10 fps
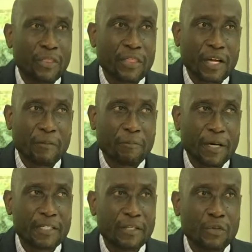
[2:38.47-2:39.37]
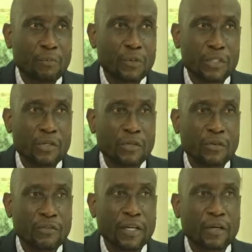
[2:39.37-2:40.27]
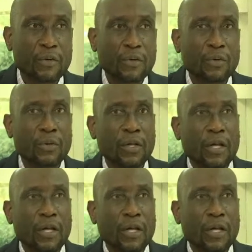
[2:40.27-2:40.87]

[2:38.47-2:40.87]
third party you're putting on your vehicle,